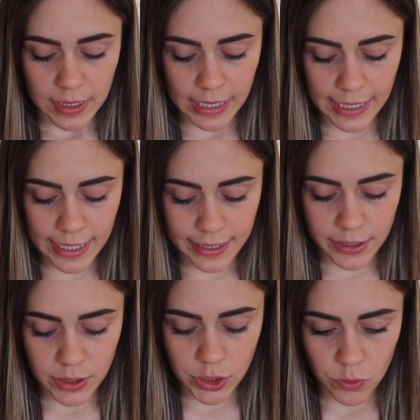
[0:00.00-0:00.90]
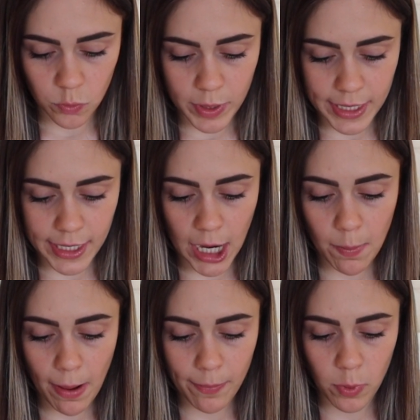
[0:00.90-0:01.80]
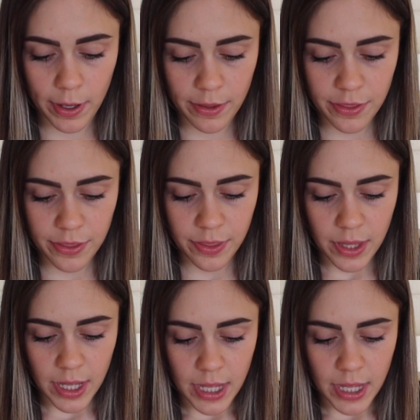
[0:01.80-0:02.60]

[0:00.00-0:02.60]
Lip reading: and we come up with